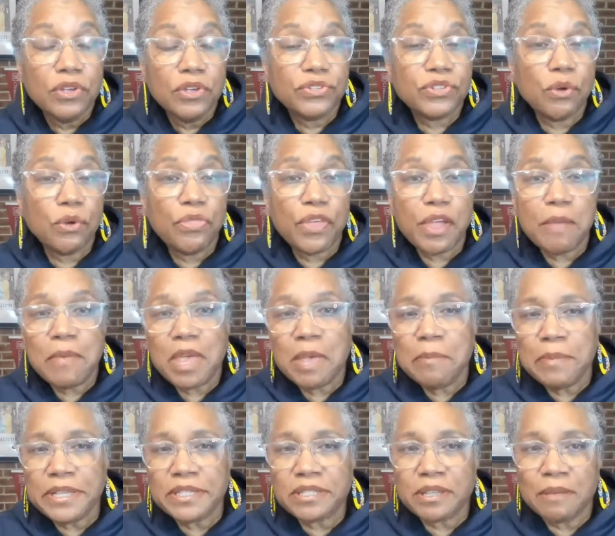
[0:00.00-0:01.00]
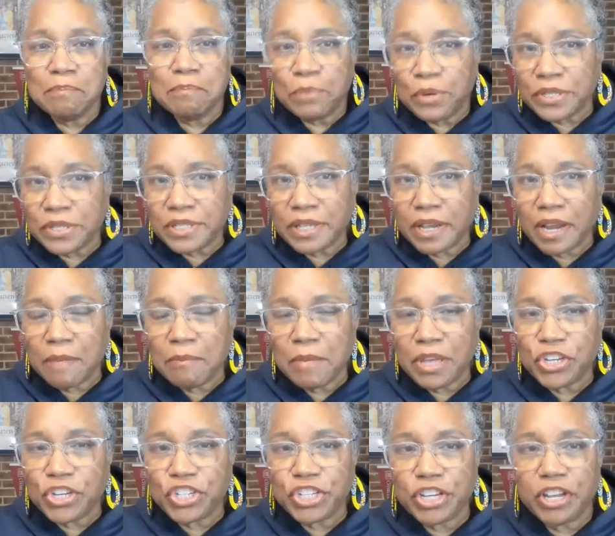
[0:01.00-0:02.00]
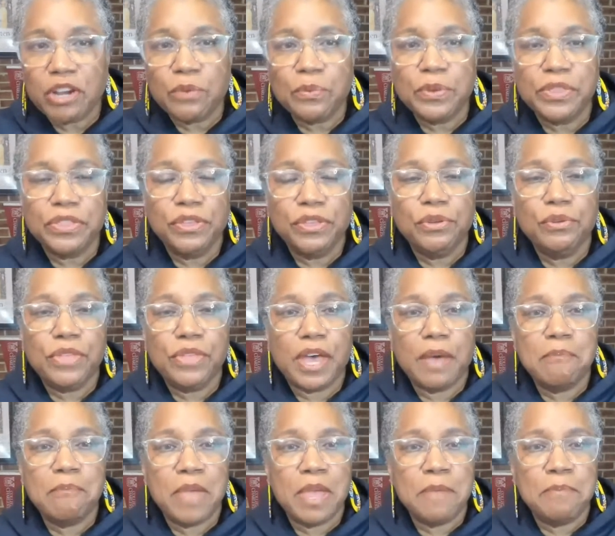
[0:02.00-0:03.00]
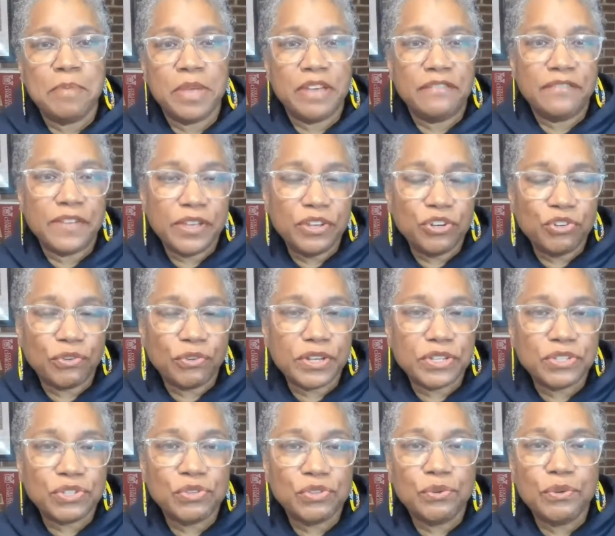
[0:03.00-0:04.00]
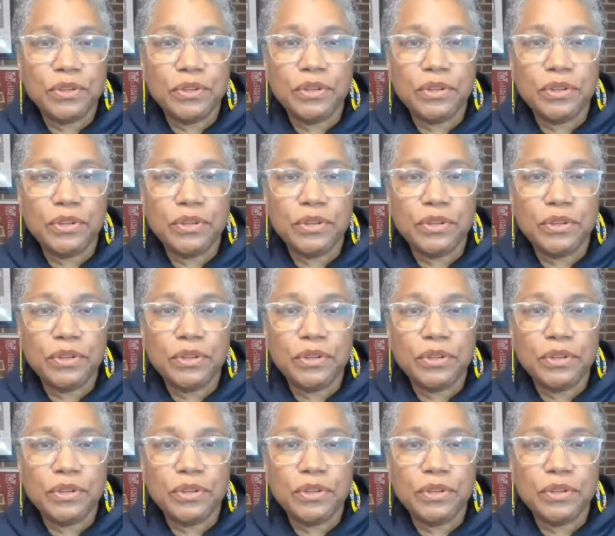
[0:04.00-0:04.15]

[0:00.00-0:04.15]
So there may be some books that I may share with you that may be of interest to